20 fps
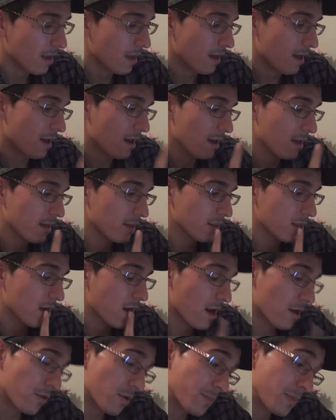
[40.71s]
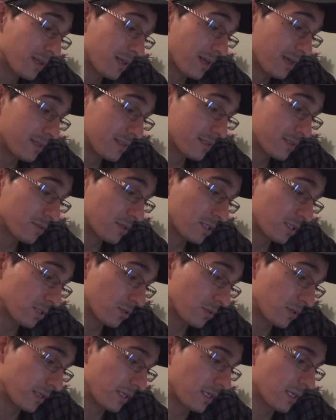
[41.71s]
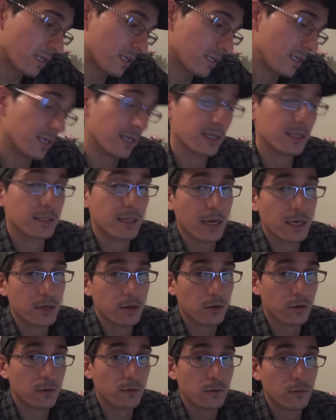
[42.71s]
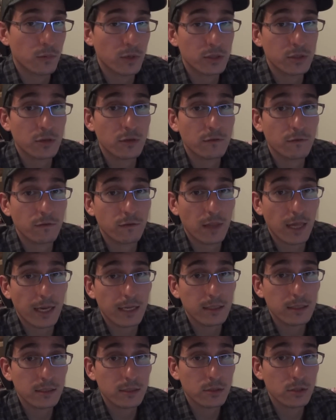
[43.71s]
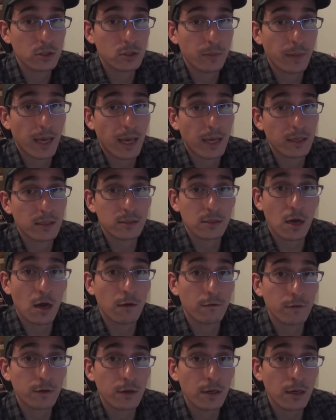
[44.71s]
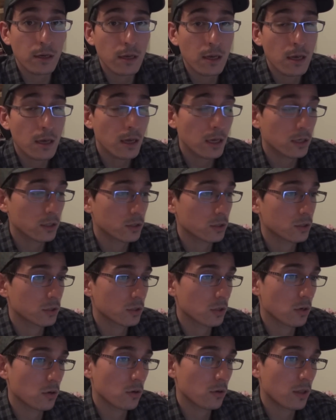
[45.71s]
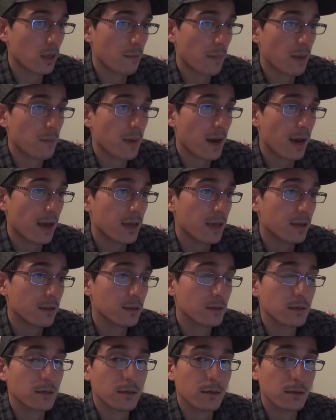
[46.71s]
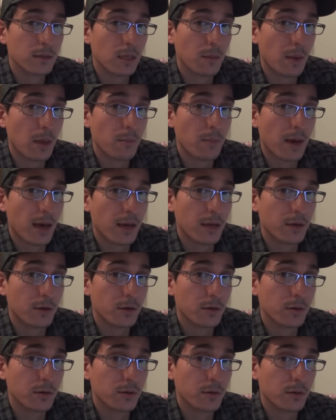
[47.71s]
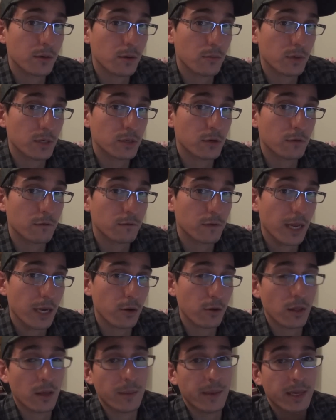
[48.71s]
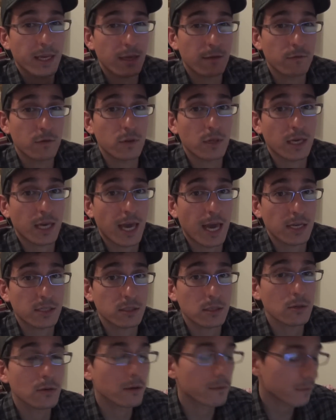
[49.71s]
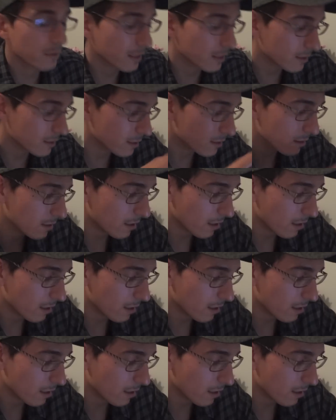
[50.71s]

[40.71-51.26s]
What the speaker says: The other plus, which is really good, is that your return flight to Japan is covered. So they may buy it, they may buy your return flight, or they may give you the cash equivalent.